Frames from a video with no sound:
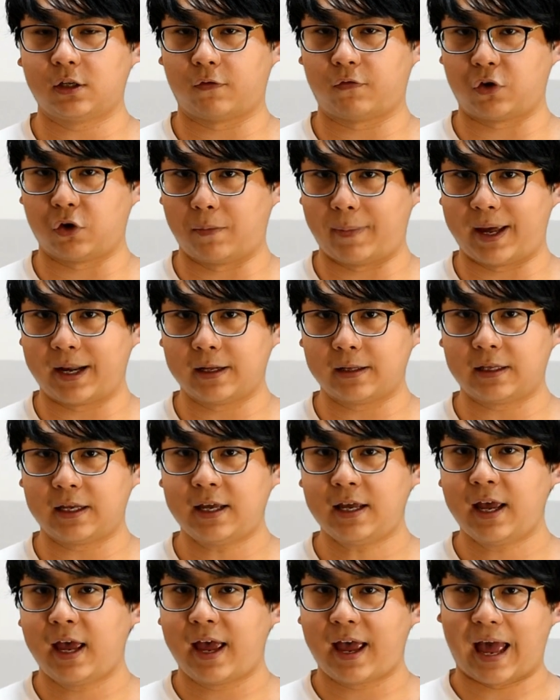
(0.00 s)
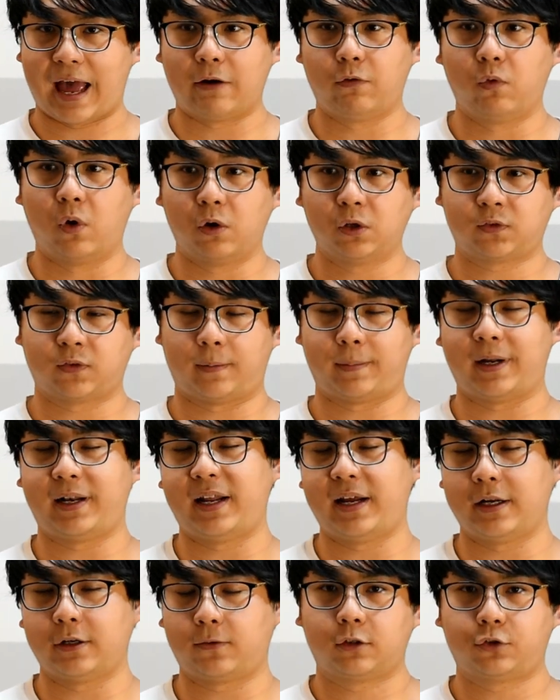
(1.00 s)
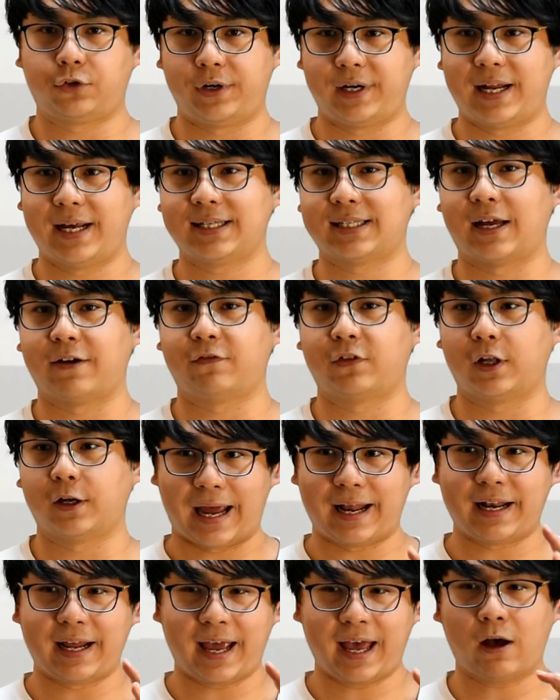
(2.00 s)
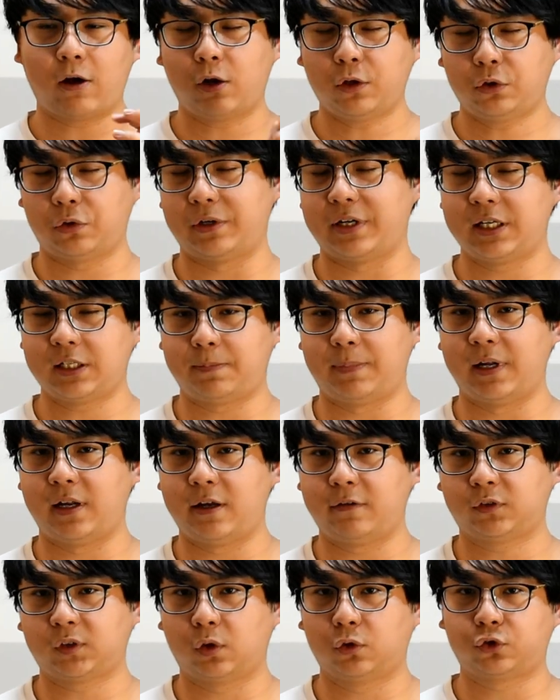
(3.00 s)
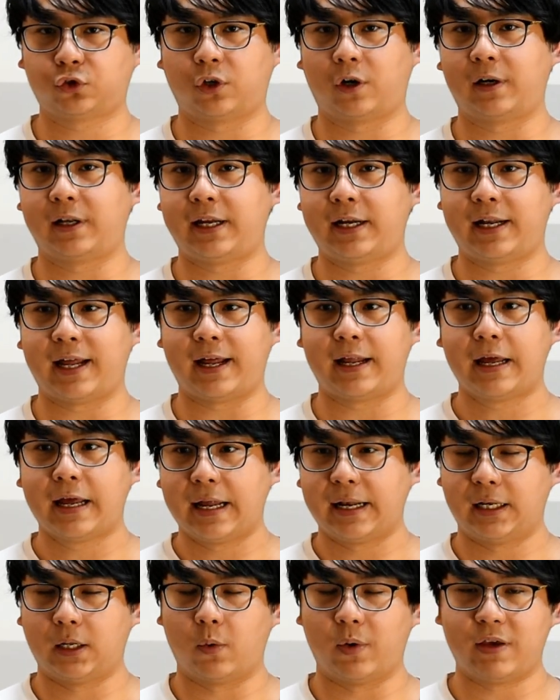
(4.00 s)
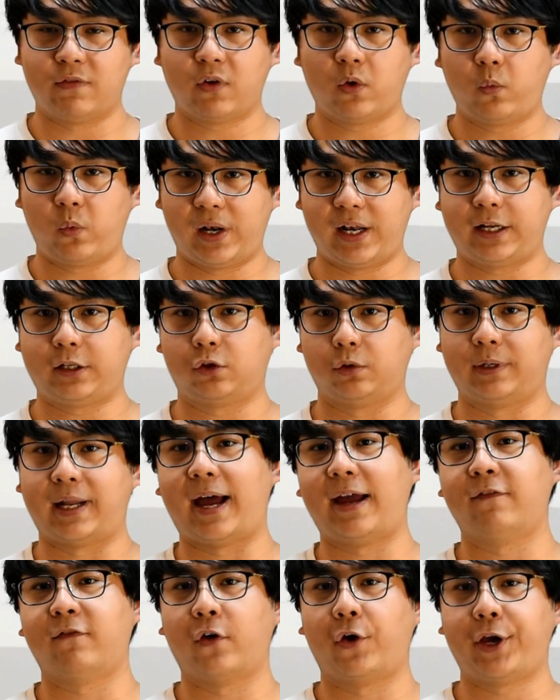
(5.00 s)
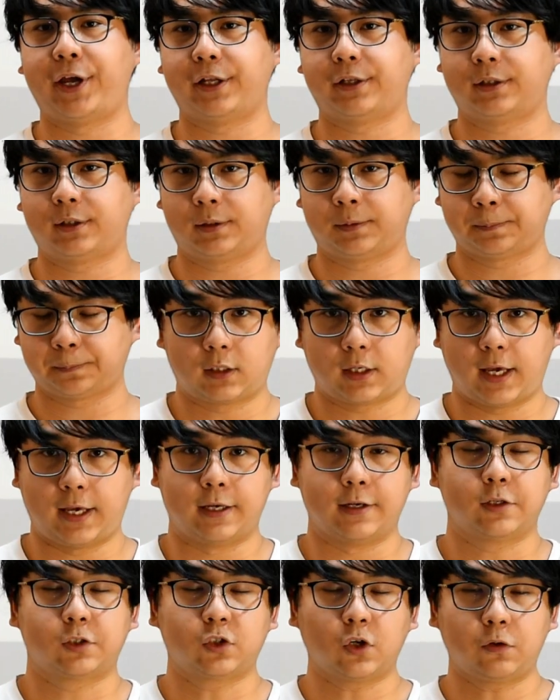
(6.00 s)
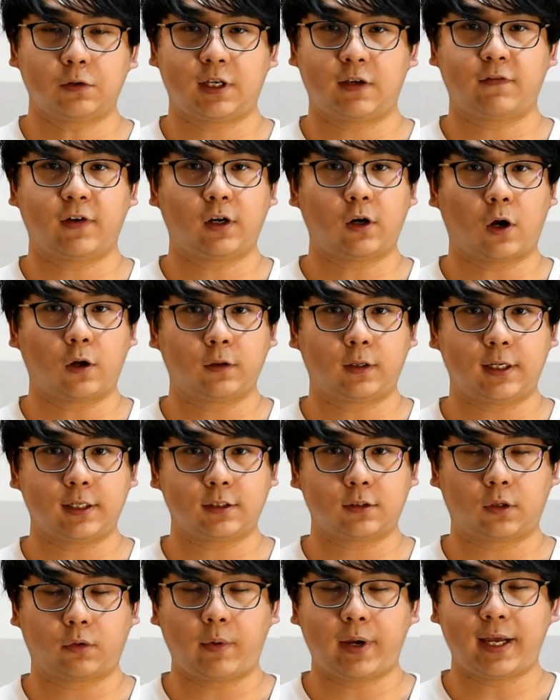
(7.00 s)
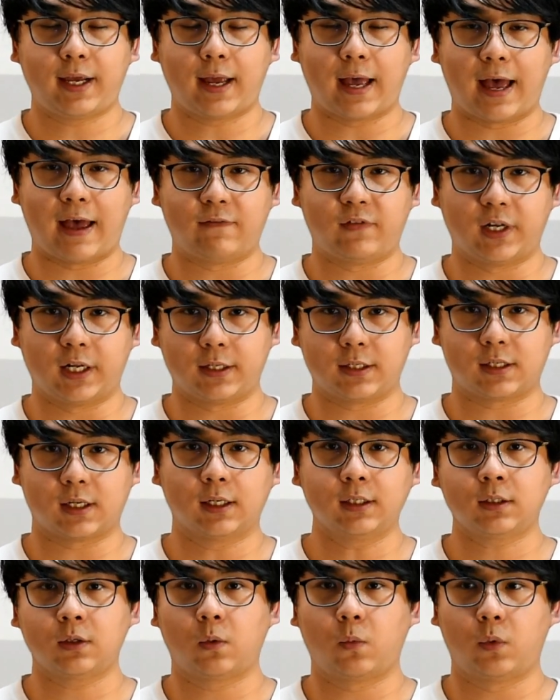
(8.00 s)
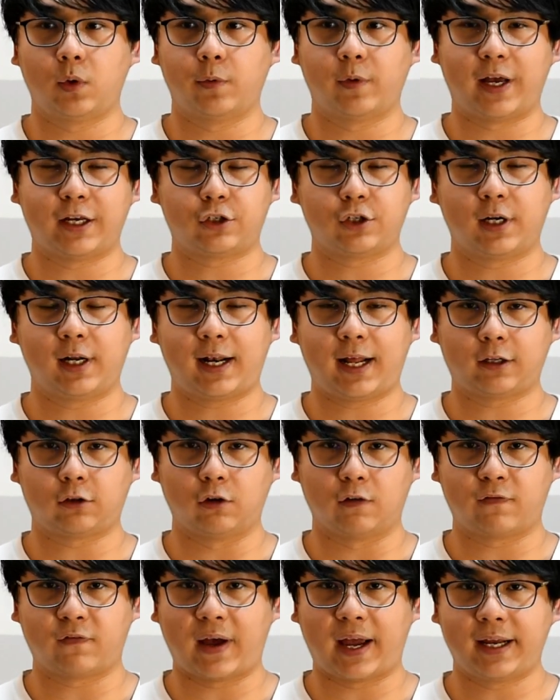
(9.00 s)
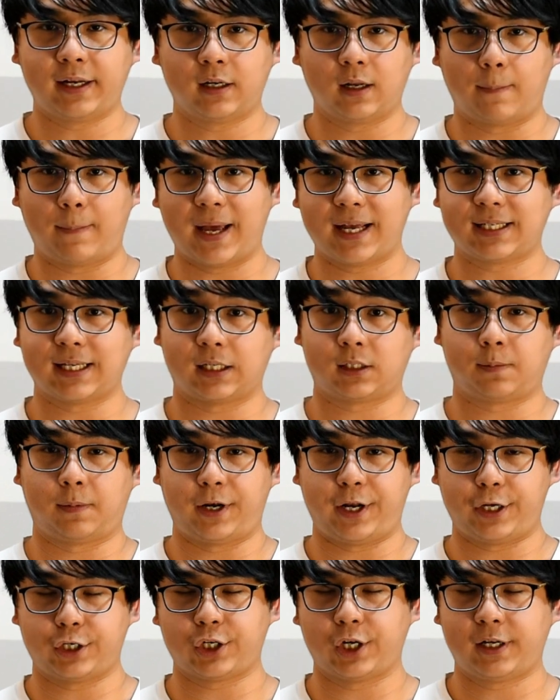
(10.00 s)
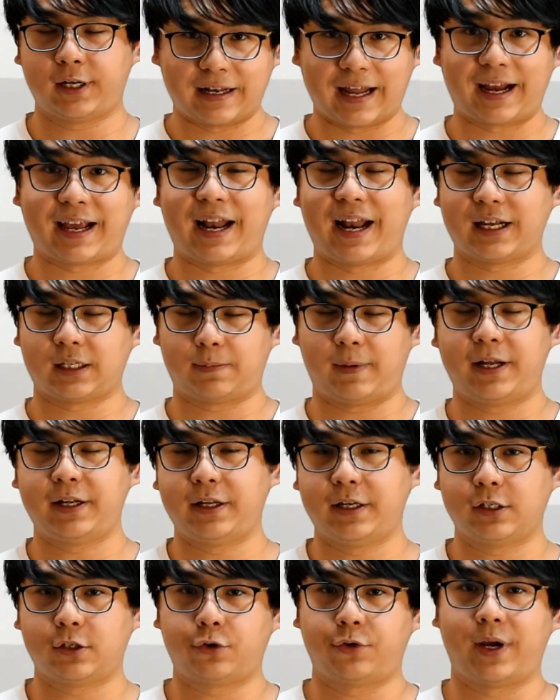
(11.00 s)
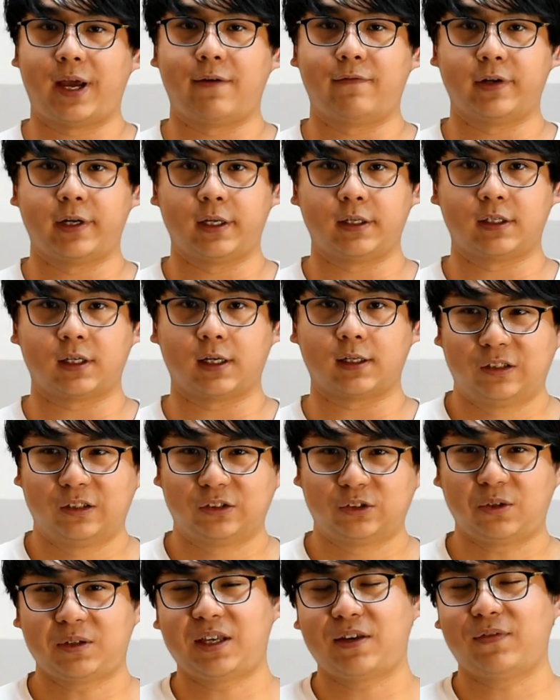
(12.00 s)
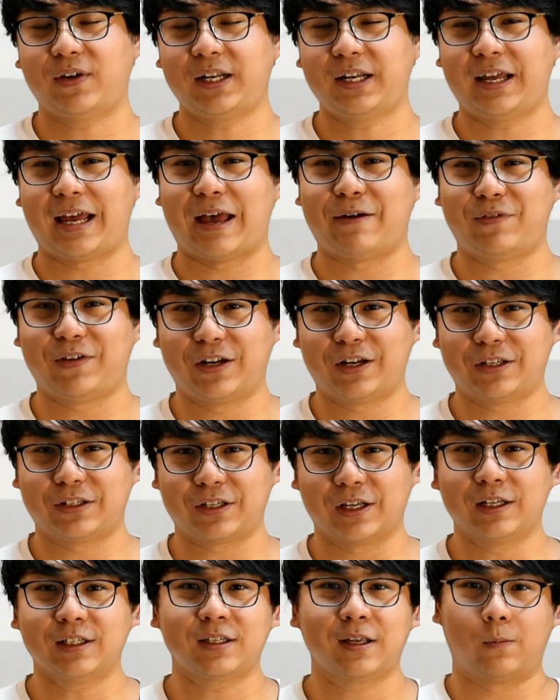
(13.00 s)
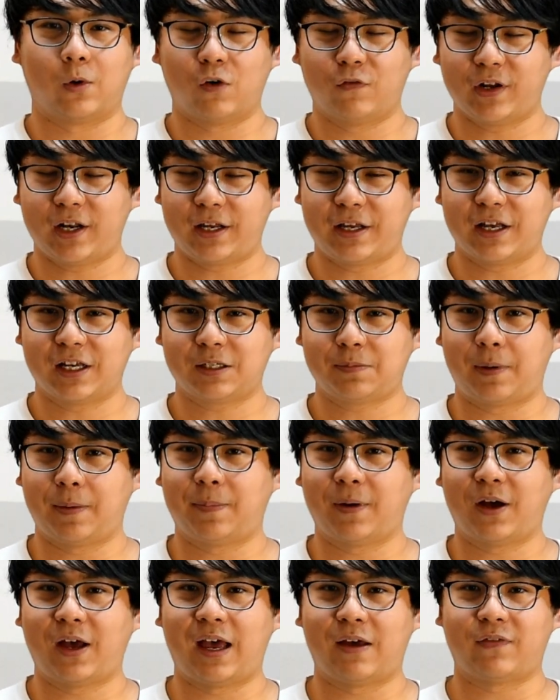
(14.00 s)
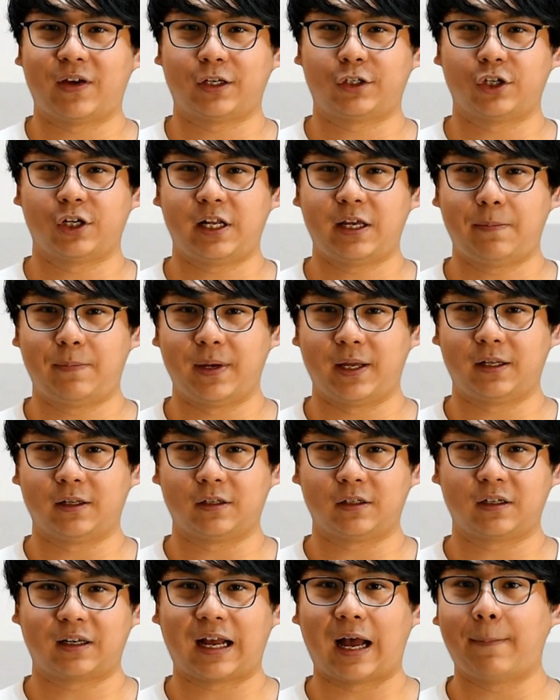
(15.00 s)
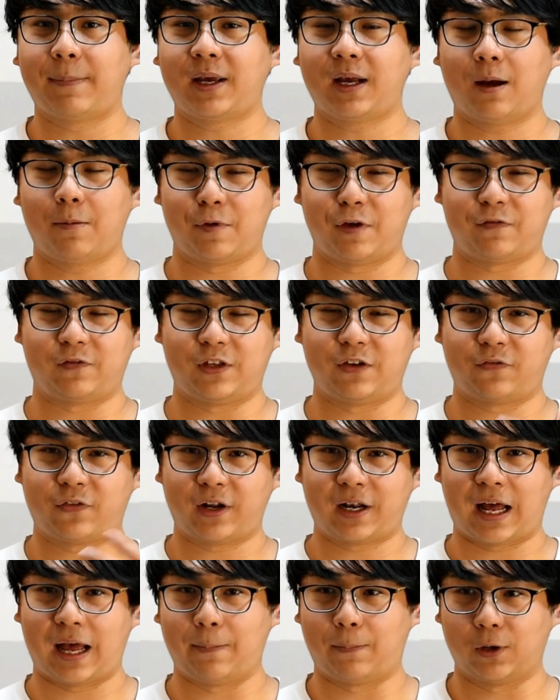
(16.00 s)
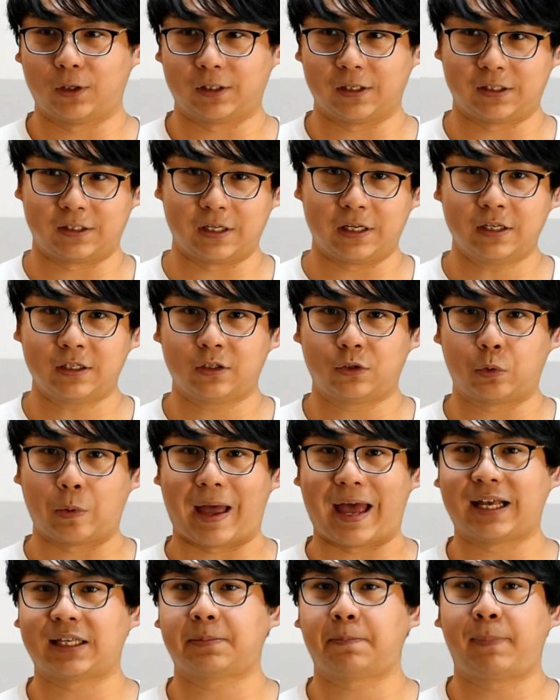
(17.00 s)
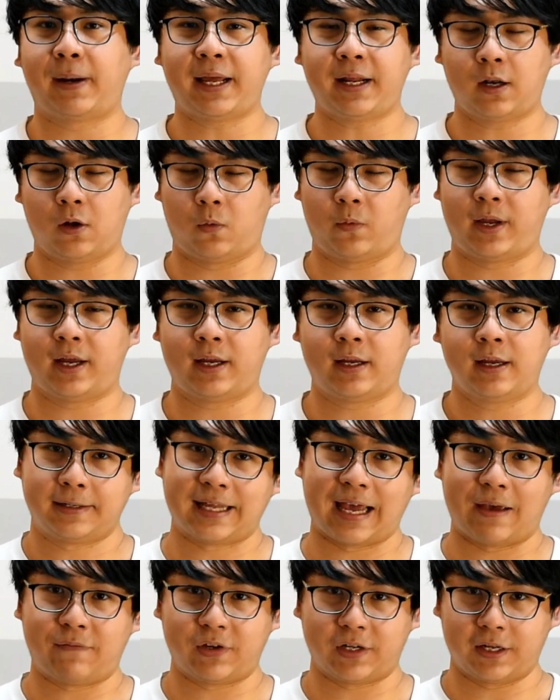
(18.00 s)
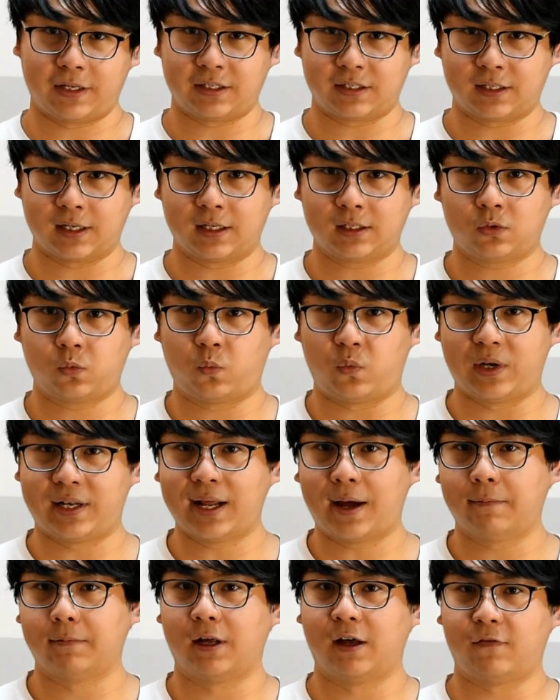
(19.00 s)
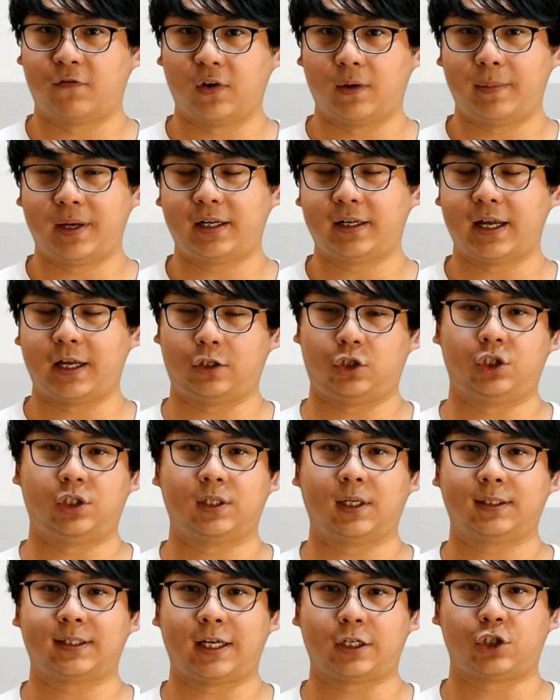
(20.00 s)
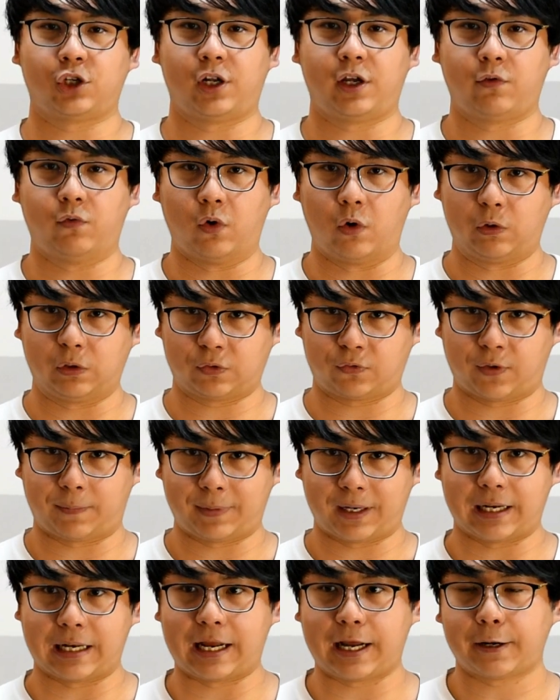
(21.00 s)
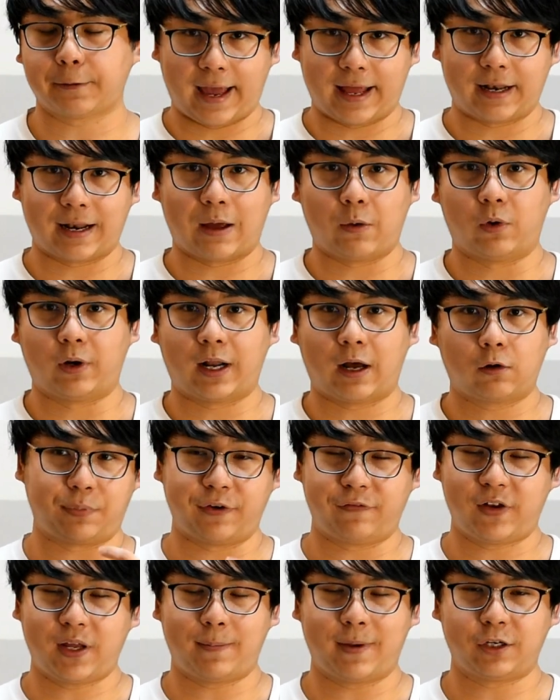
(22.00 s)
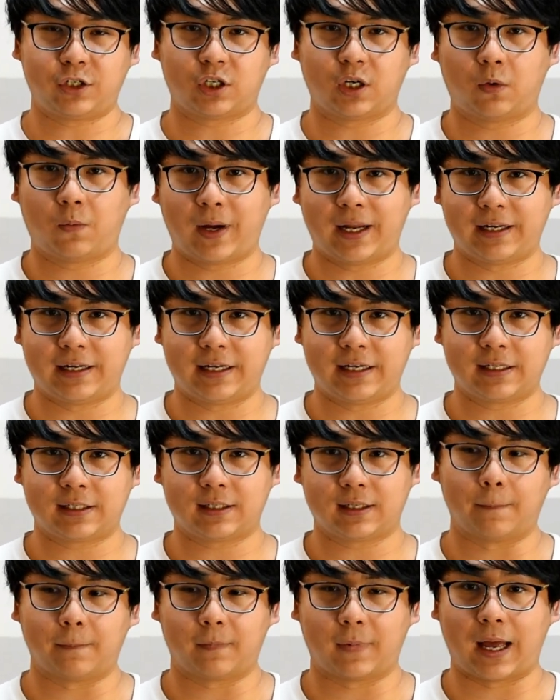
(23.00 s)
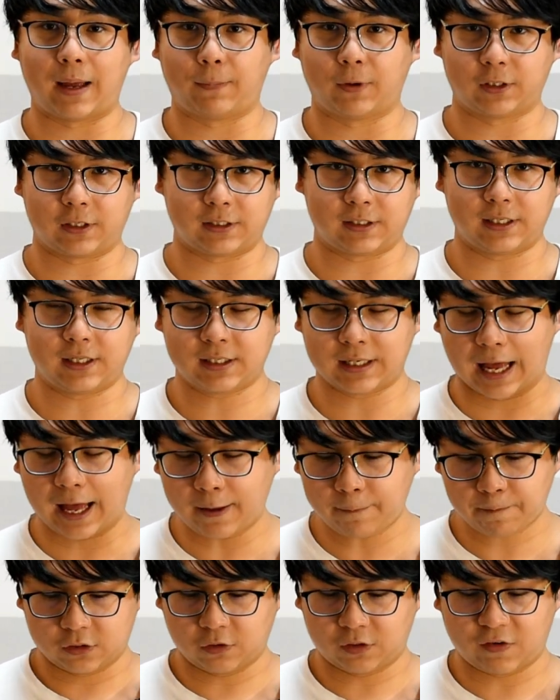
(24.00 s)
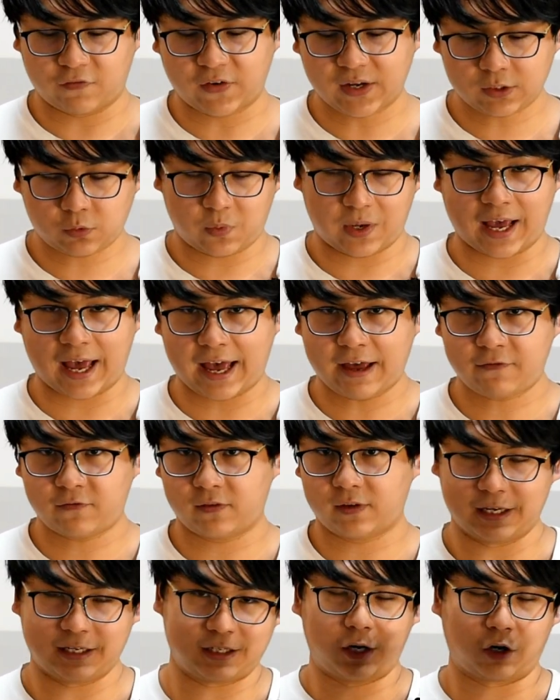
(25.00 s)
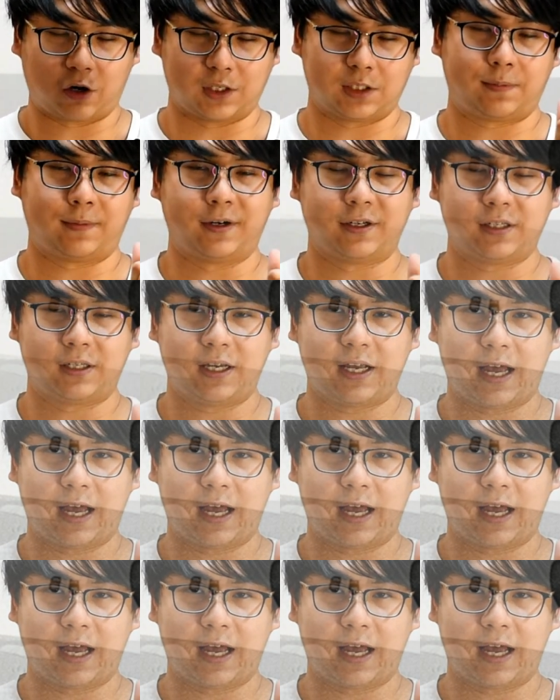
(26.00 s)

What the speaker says: of humanity and rose from the dead 3 days after. And they held on to this belief so strongly that they were even willing to die for it. Okay, so given all these 3 evidences, we would actually like to find the best explanation that can explain these 3 evidences. So given the evidences, over the years, people have actually been coming up with different hypotheses to explain away the evidences without affirming that Jesus actually rose from the dead. And I will now briefly mention what these hypotheses are. So the first we have is the conspiracy